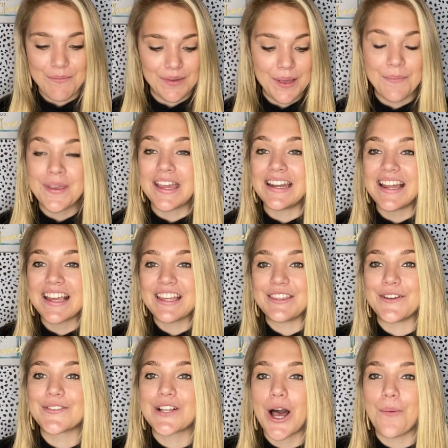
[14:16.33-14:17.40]
competing in
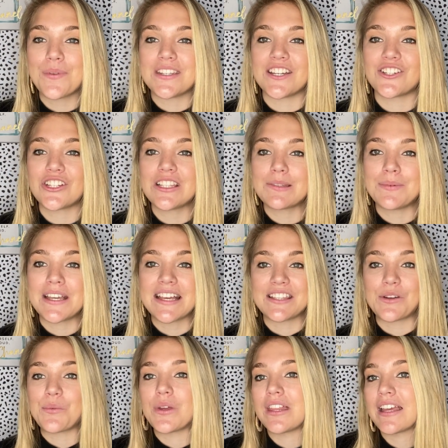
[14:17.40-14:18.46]
those competitions, because
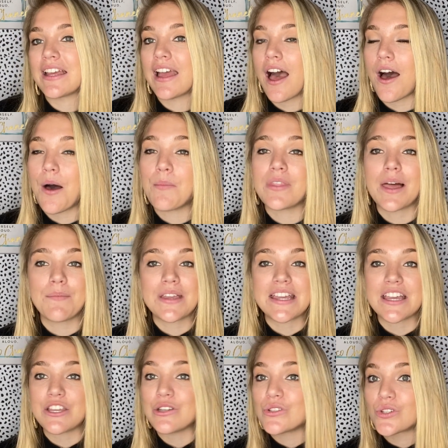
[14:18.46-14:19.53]
it really let me
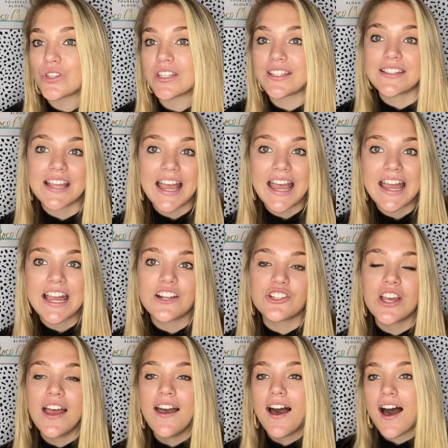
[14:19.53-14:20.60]
get used to the stage,